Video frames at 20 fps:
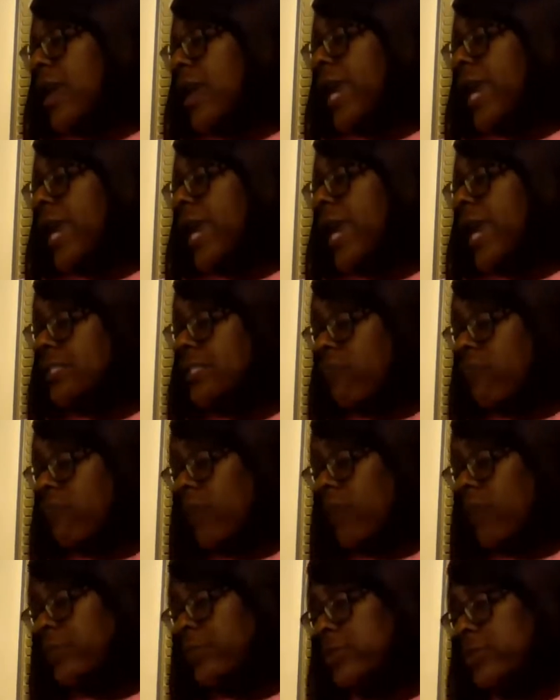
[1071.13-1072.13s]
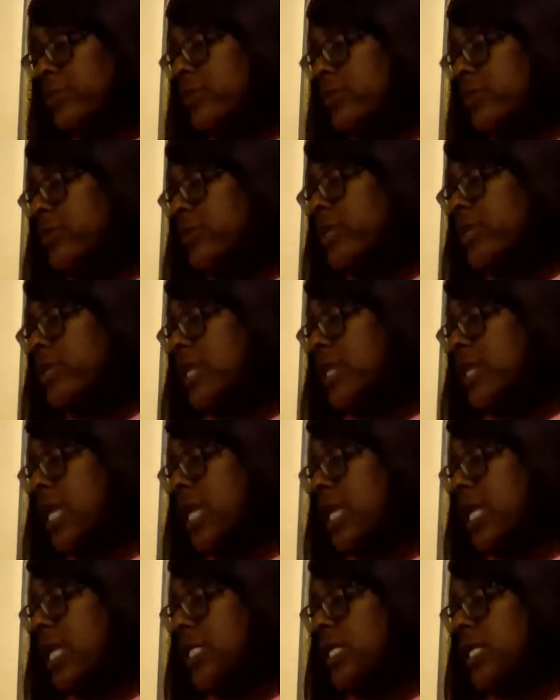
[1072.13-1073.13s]
And the scripture
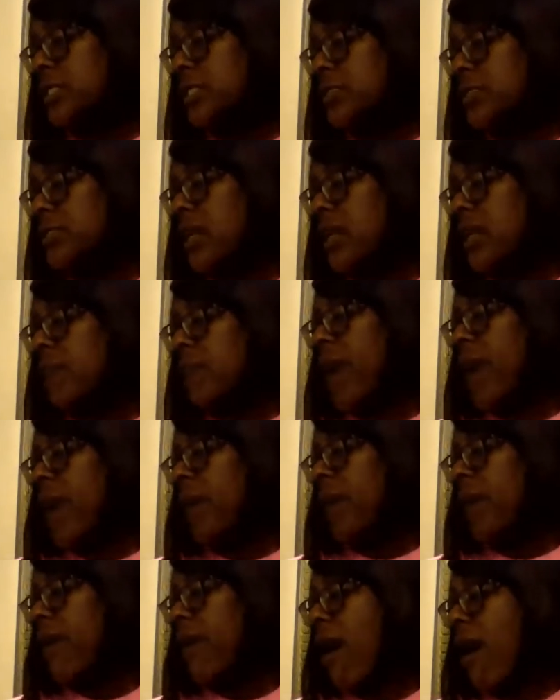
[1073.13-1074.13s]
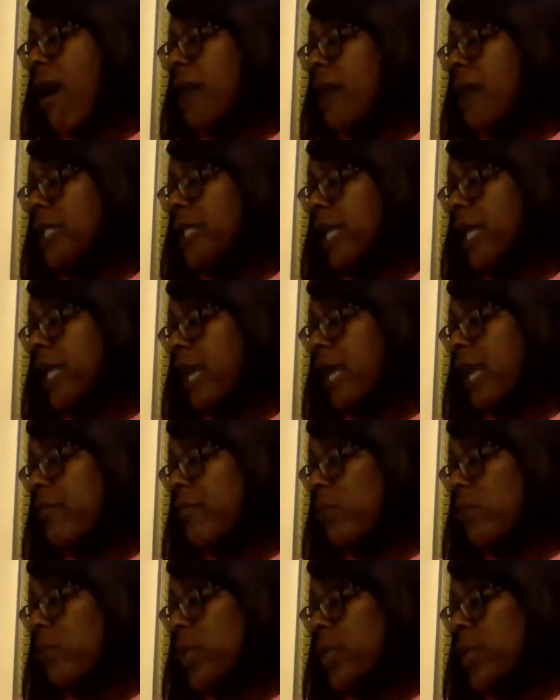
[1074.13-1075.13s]
is, my God
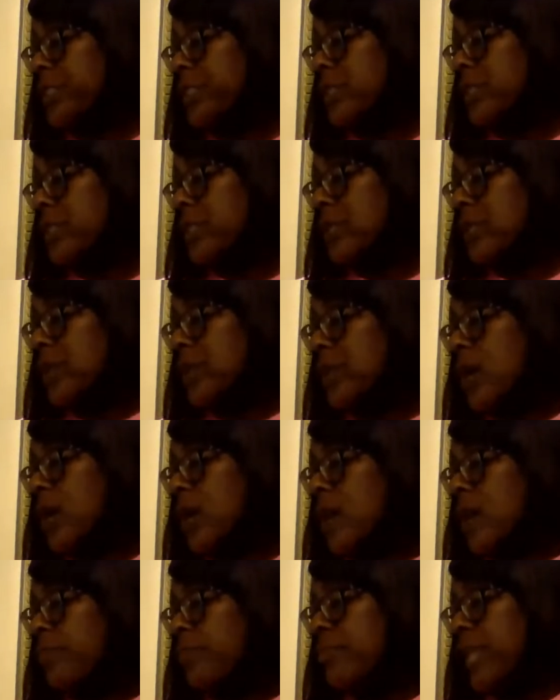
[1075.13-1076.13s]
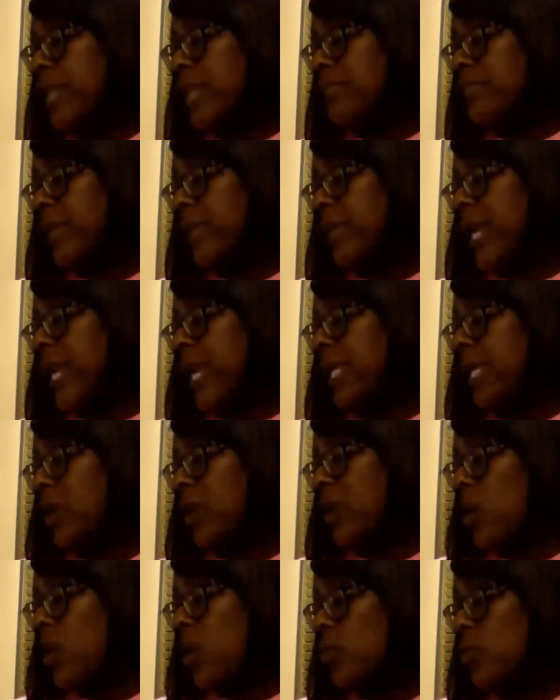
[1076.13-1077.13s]
given wisdom brings me a
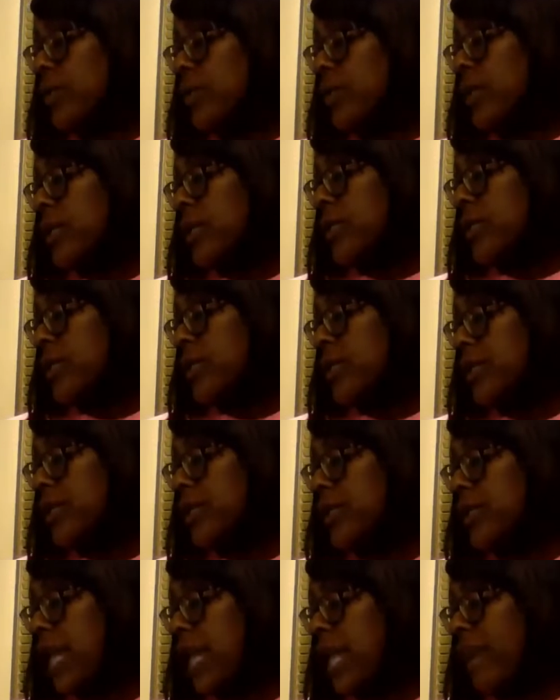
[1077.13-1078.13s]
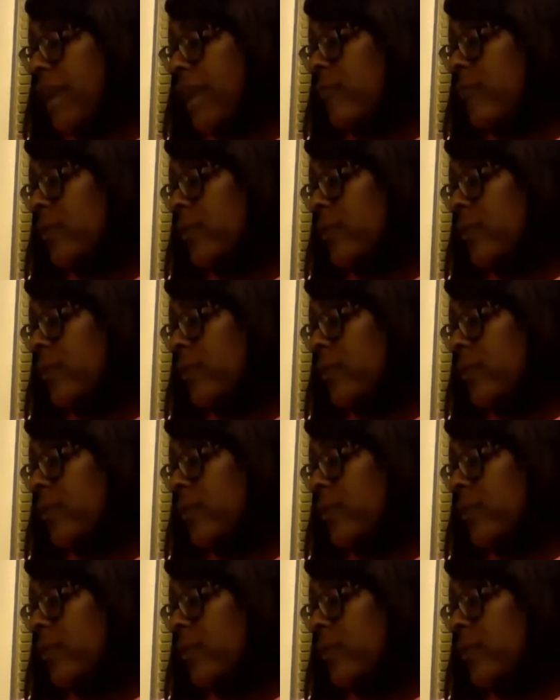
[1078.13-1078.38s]
long, good life.